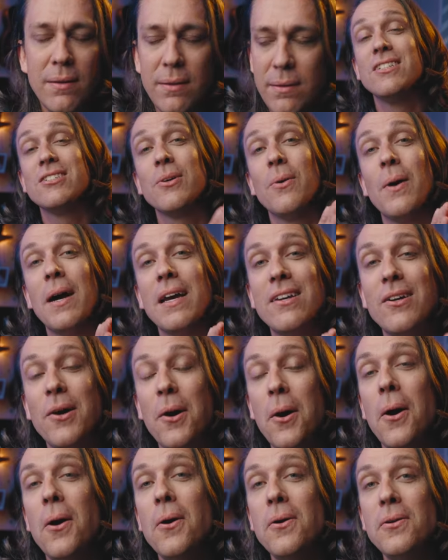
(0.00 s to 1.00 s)
So I
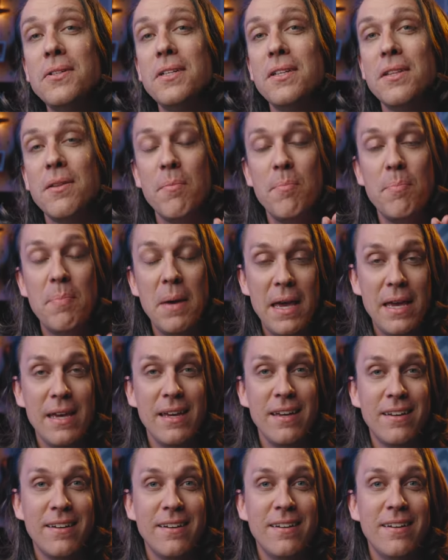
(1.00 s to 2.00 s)
called the
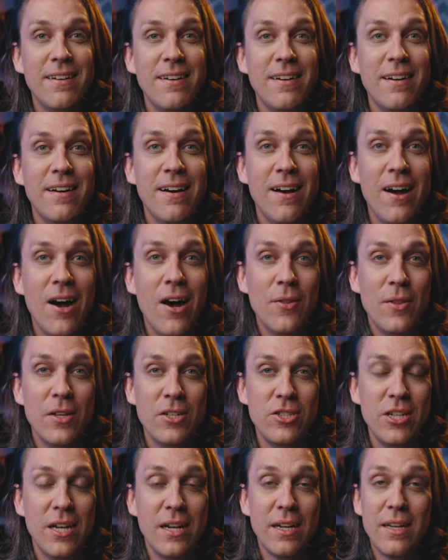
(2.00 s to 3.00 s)
bank on the
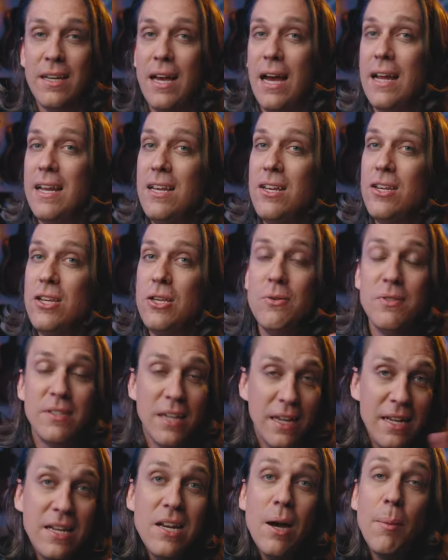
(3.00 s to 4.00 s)
check. I didn't use
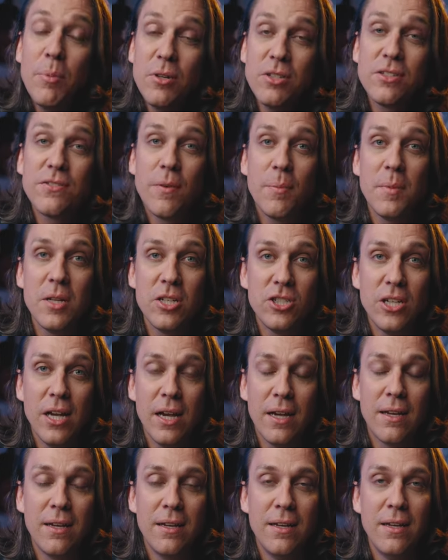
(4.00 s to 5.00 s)
any numbers from the
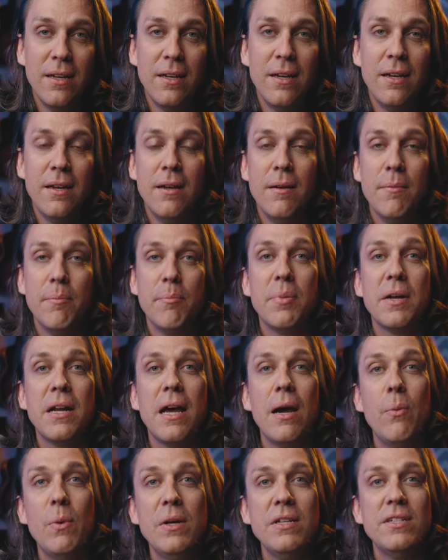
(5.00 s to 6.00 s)
check, but
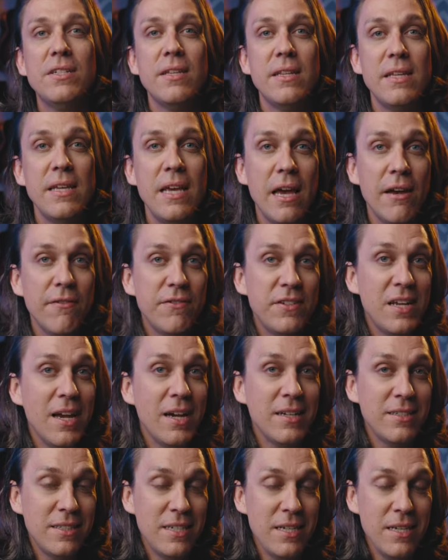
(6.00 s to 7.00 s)
I went to the F D I
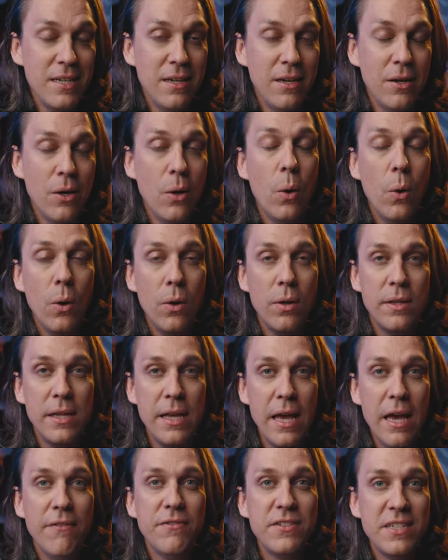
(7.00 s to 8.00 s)
C,
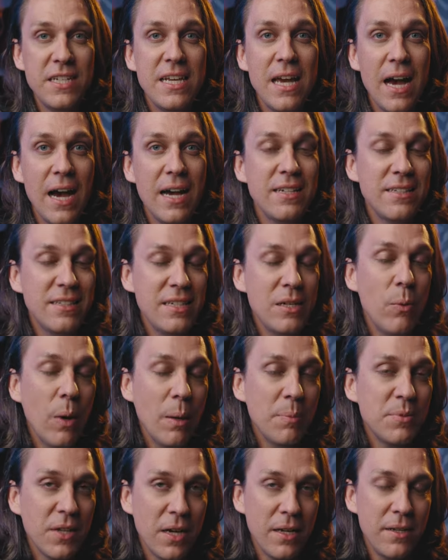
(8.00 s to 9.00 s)
the F D I C
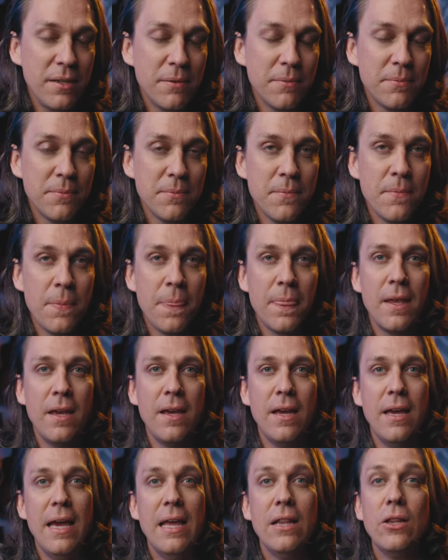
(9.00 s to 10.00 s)
website,
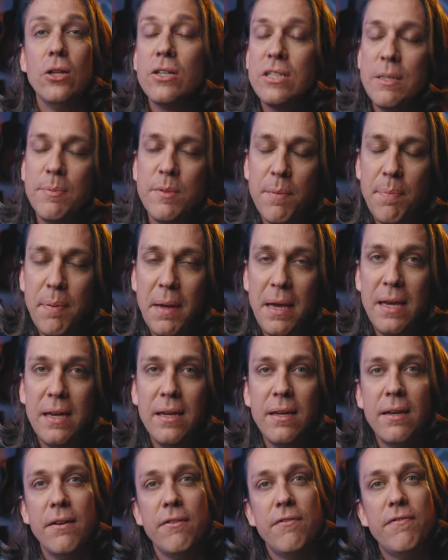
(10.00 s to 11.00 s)
and looked up the
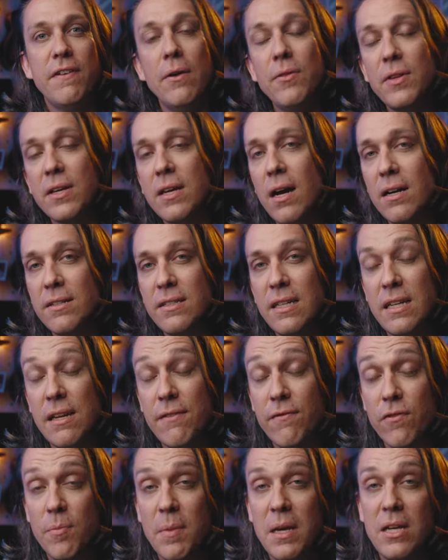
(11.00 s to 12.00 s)
bank, found the contact
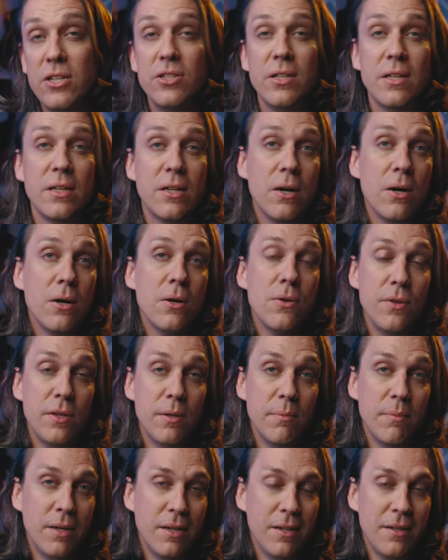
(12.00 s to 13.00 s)
information, and called
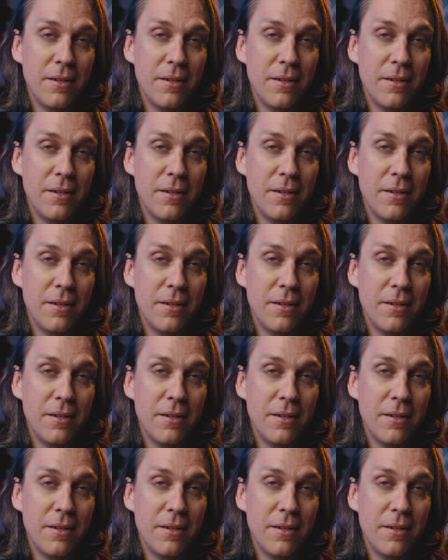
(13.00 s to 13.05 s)
them.